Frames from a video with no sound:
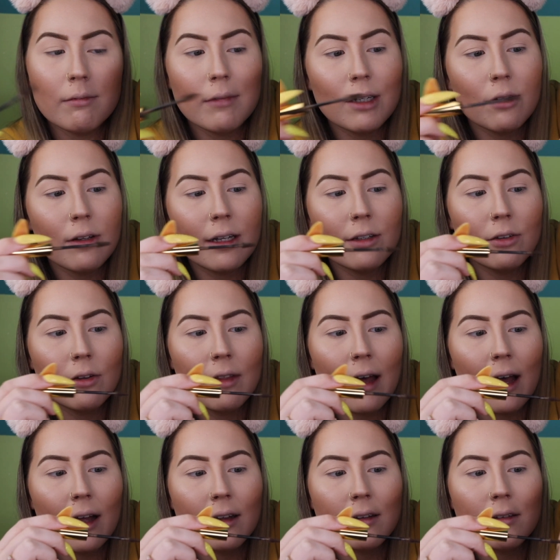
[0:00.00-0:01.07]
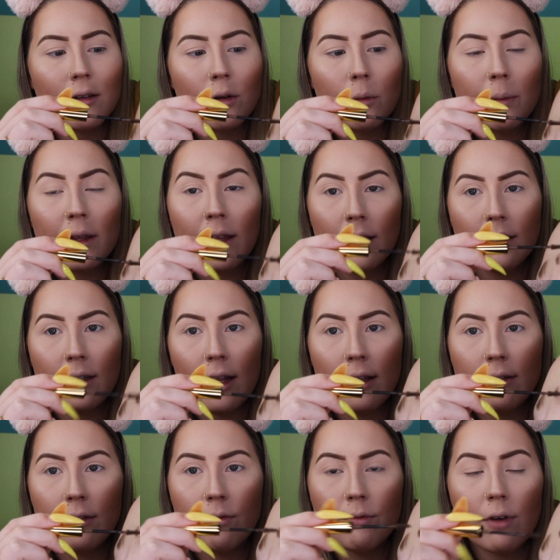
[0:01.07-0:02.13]
it'll like do that. So it'll be like
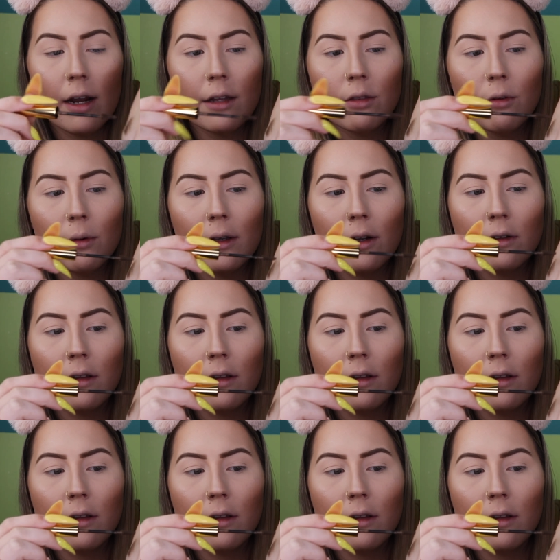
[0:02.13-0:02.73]
nice and fine through here,